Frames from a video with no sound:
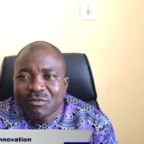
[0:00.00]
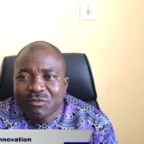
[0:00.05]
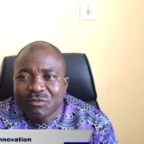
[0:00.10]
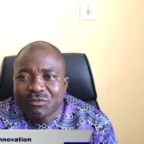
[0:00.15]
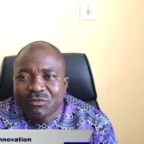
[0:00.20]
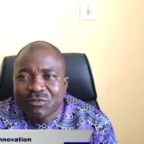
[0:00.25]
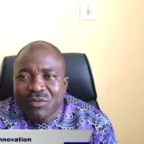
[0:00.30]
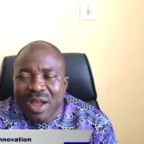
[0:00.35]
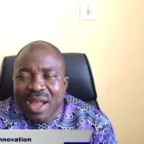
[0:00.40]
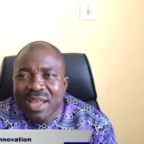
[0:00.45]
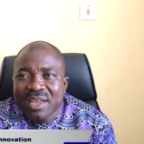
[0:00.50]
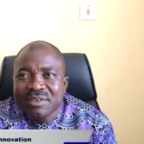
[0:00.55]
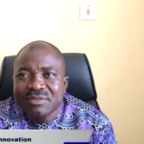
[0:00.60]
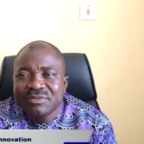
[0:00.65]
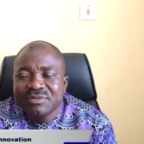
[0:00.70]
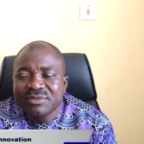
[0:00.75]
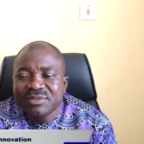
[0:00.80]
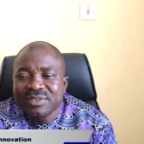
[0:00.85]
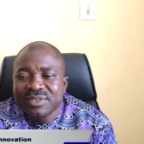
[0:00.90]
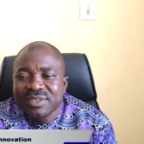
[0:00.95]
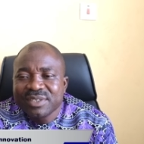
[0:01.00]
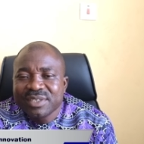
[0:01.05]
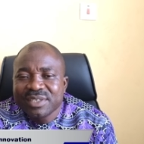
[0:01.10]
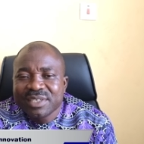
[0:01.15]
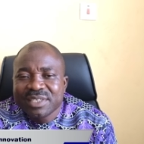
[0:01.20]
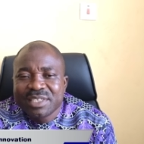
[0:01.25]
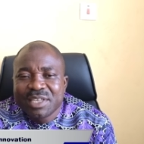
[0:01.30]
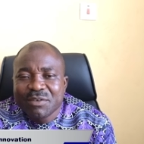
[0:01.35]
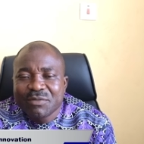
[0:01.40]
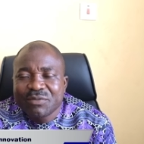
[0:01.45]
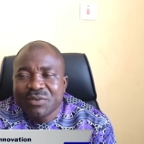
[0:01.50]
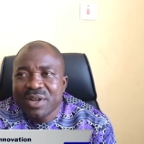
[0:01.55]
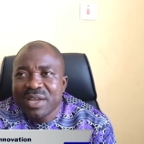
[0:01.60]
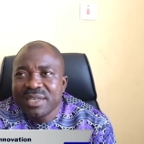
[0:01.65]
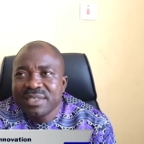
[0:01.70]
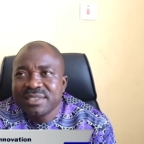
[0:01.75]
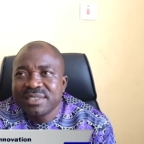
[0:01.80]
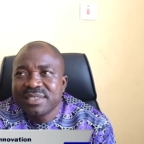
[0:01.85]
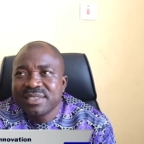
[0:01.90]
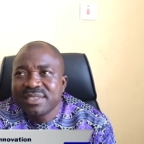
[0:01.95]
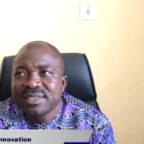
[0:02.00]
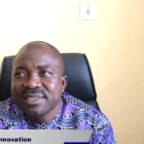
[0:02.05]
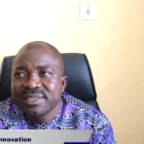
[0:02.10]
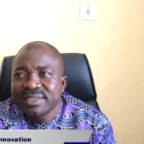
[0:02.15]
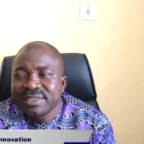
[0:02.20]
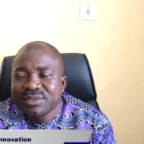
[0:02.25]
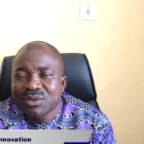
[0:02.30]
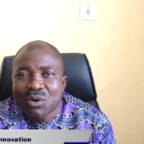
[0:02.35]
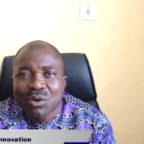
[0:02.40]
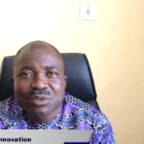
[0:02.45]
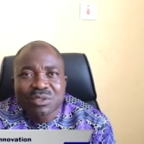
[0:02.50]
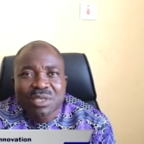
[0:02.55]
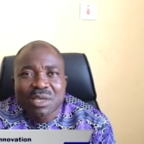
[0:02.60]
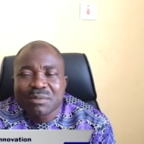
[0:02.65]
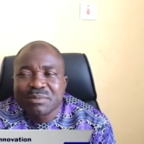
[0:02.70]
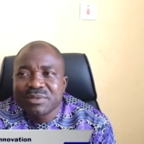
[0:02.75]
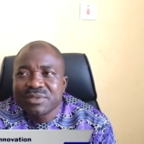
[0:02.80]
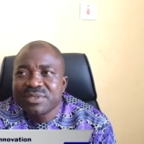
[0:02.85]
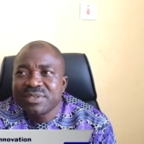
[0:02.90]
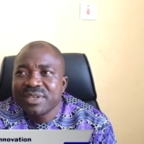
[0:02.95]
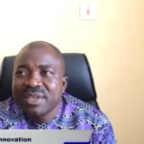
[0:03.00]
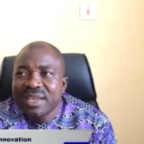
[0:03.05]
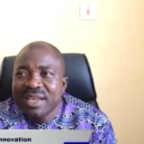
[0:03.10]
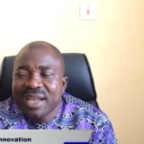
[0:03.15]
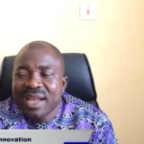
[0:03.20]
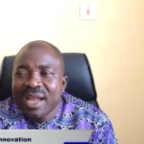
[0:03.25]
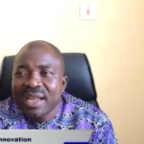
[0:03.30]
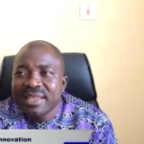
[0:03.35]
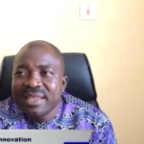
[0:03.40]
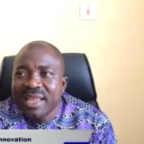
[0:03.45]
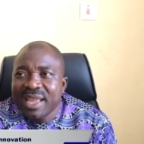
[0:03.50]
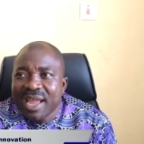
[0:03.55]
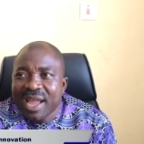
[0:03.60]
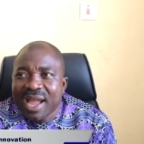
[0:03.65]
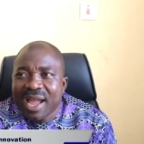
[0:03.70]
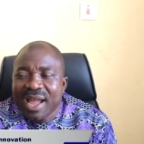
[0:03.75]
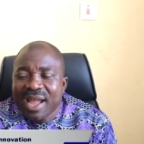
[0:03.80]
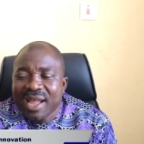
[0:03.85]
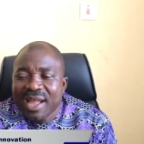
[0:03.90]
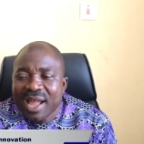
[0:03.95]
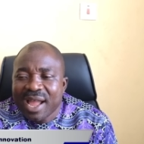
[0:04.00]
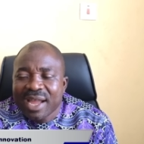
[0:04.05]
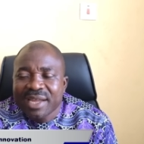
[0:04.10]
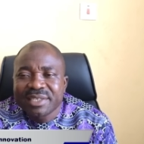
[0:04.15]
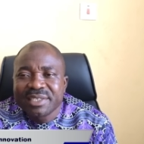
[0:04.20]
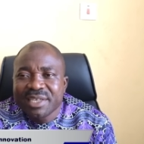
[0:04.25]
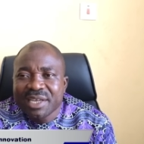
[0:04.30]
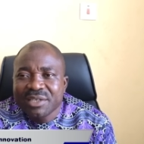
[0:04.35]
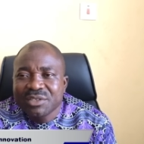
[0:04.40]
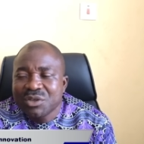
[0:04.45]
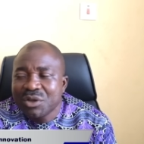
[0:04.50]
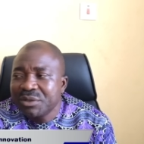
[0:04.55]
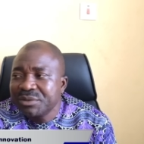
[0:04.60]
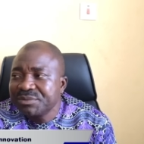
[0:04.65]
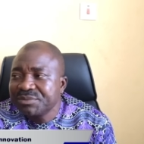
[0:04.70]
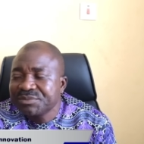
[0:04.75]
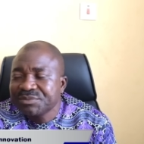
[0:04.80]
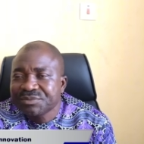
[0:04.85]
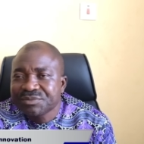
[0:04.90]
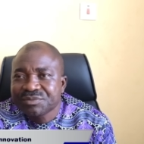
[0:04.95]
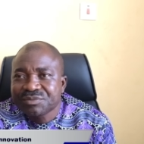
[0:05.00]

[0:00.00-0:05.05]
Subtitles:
5 different concepts. And they are ideation,